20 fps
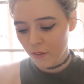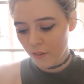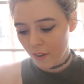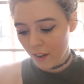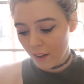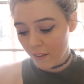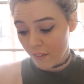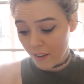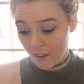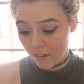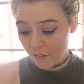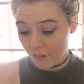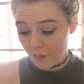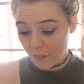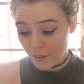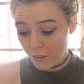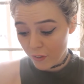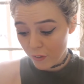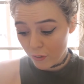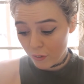I feel like
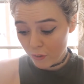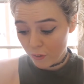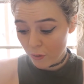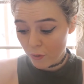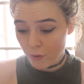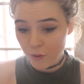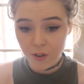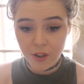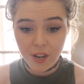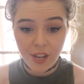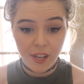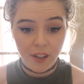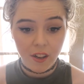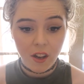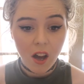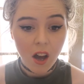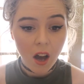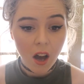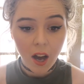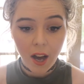this is so unique.
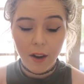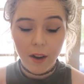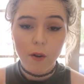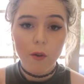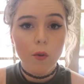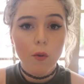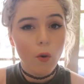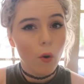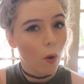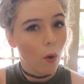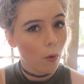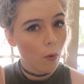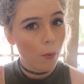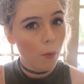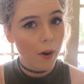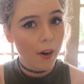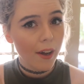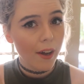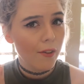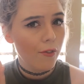I don't know
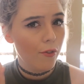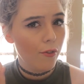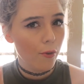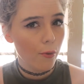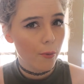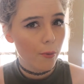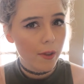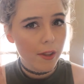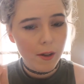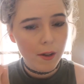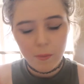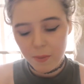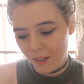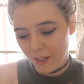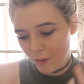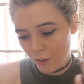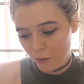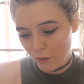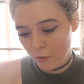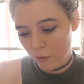what I'd do with it
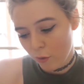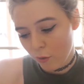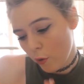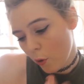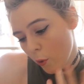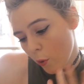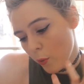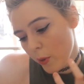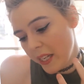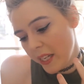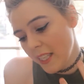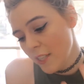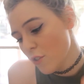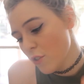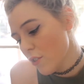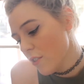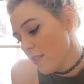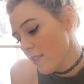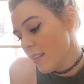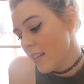because it's so
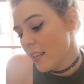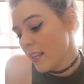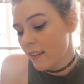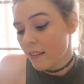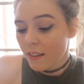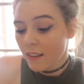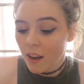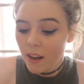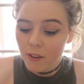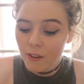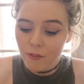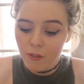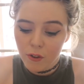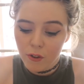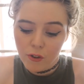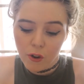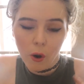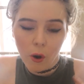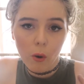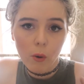interesting. It's kind of the
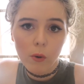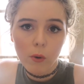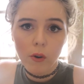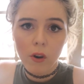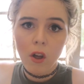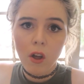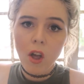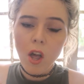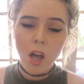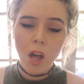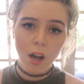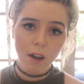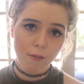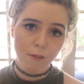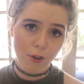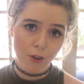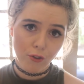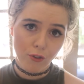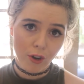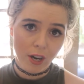tone of
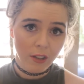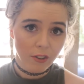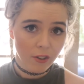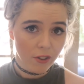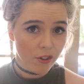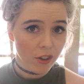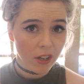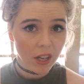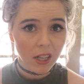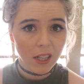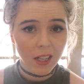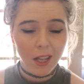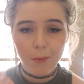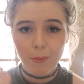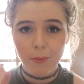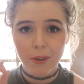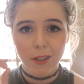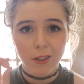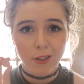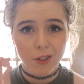a transition color,
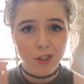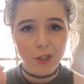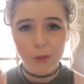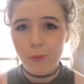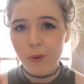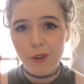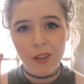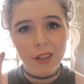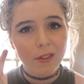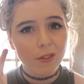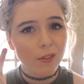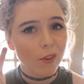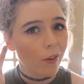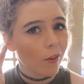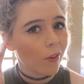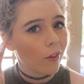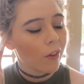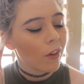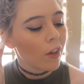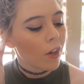but it's shimmery,
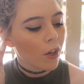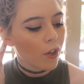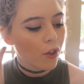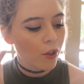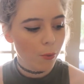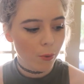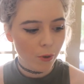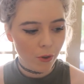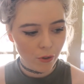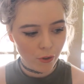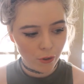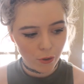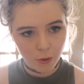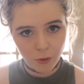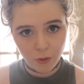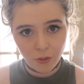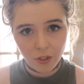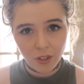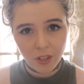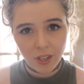so you wouldn't
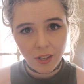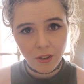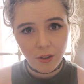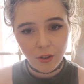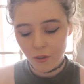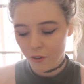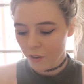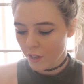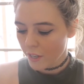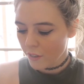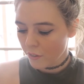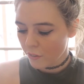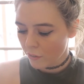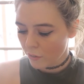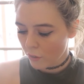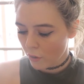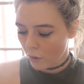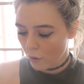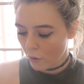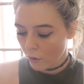use it in your crease.
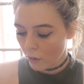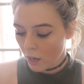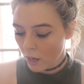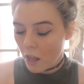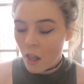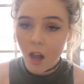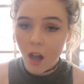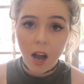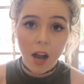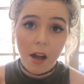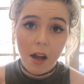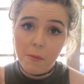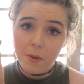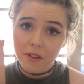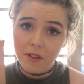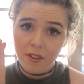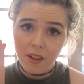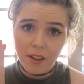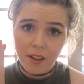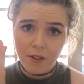So I'm
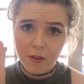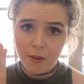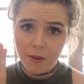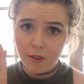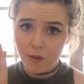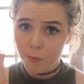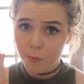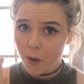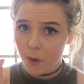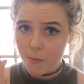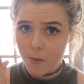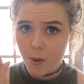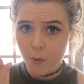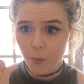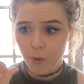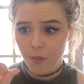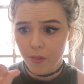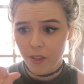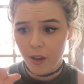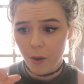excited to experiment
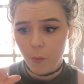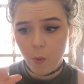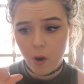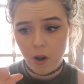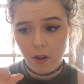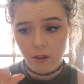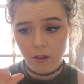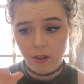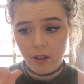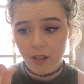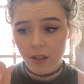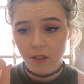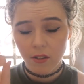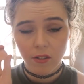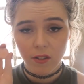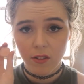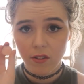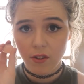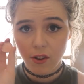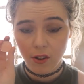with that one.
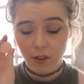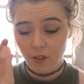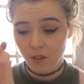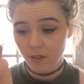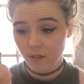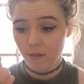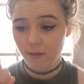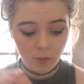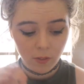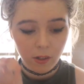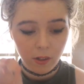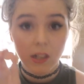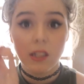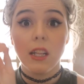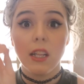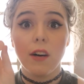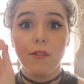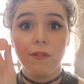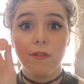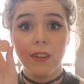It's just
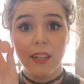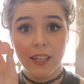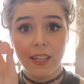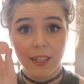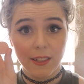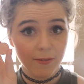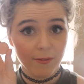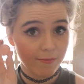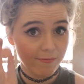lovely.